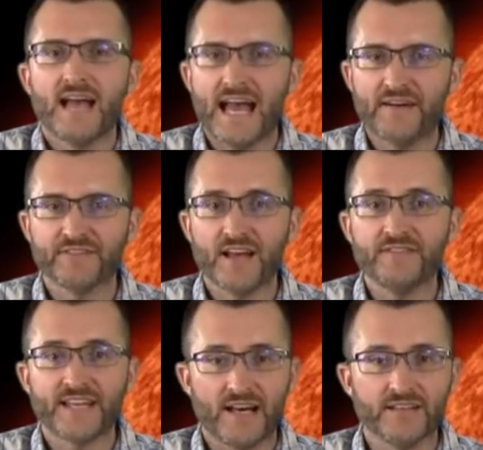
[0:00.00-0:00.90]

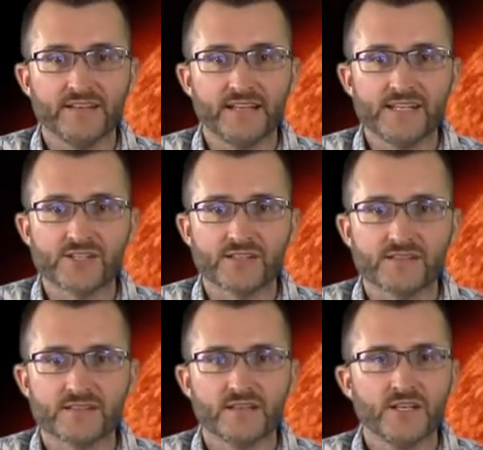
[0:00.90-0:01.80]
Half-life
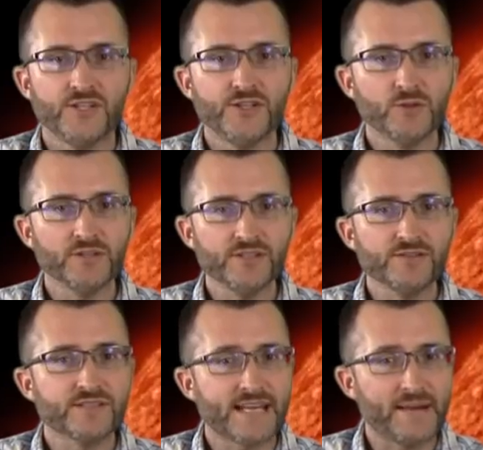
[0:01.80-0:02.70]
calculations. You will
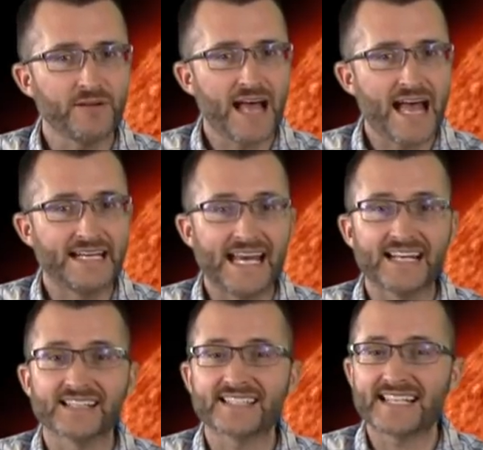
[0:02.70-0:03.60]
use table N and
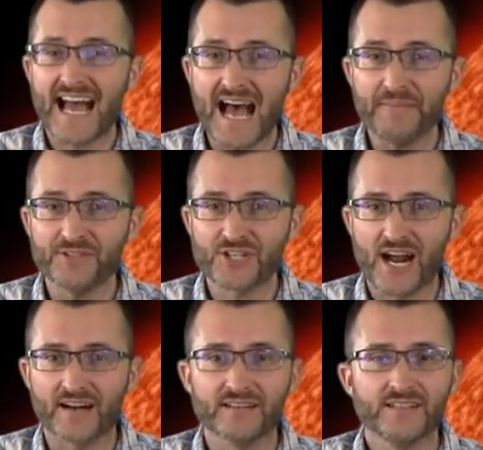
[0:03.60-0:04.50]
a time
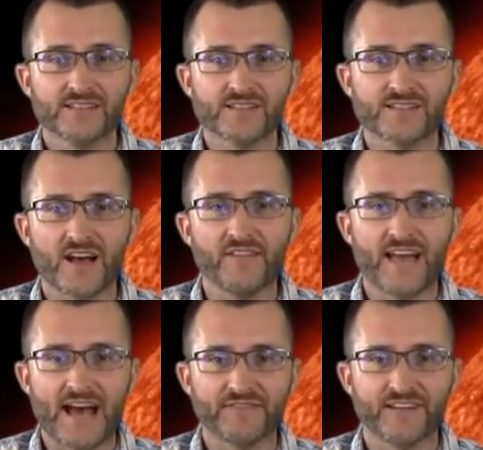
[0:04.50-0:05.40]
chart to solve
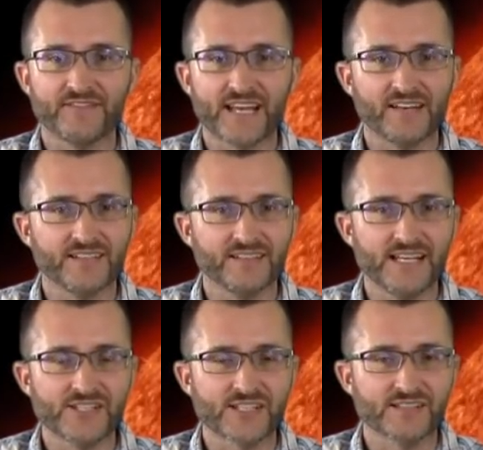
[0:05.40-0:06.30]
half-life
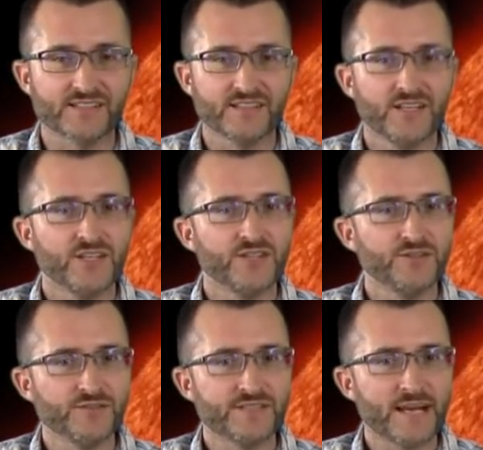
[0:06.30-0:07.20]
calculations.
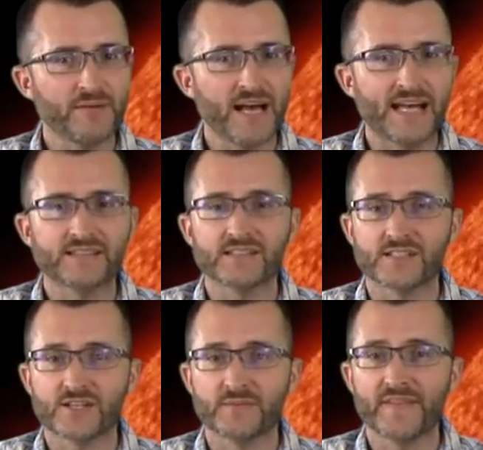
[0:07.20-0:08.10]
Use table n to
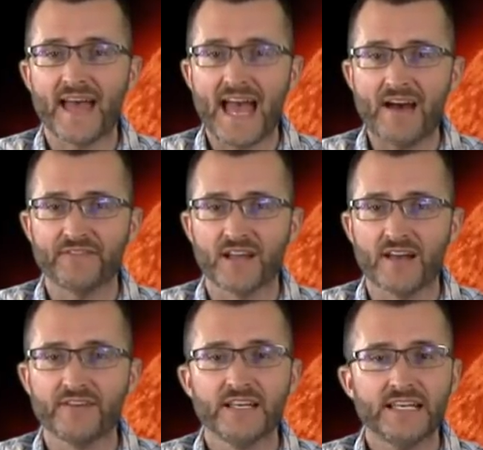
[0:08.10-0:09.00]
determine the
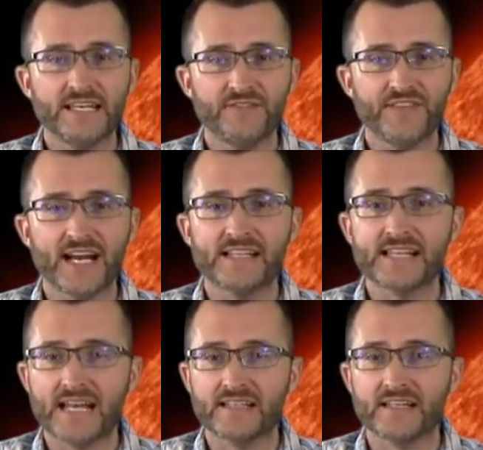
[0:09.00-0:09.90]
half-life if the
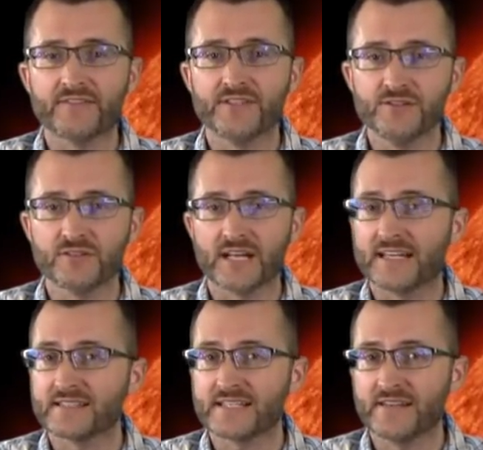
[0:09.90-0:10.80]
identity of the nuclide
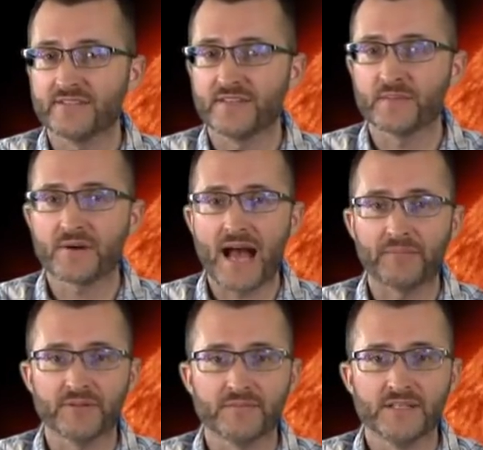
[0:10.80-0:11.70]
is given in the
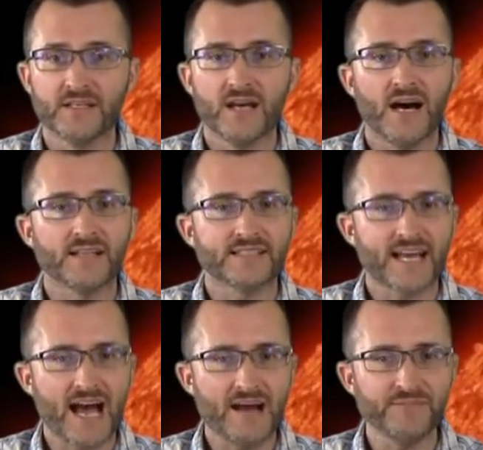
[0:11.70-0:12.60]
problem. A
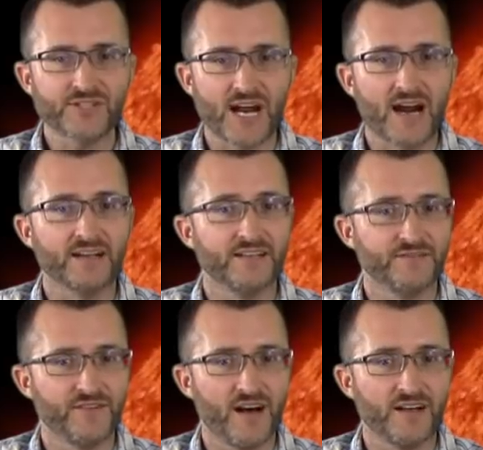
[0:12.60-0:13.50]
time chart
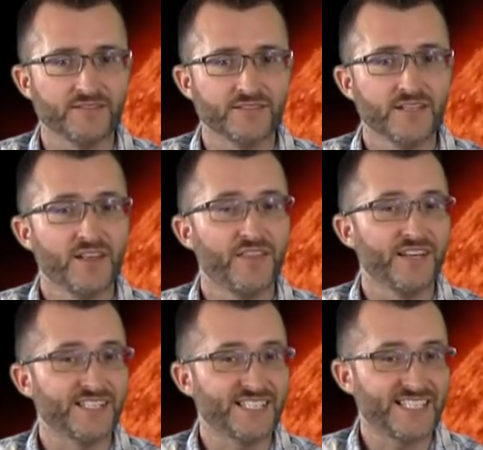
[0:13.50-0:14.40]
involves
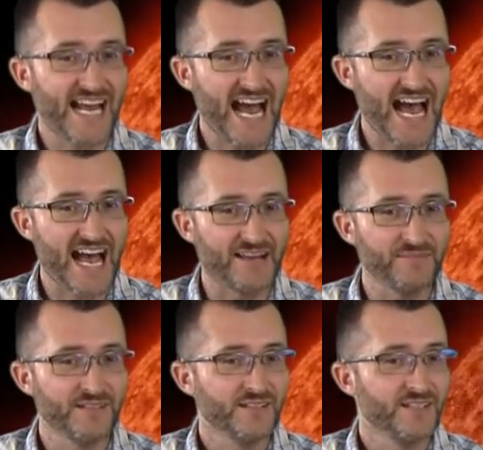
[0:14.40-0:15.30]
the time,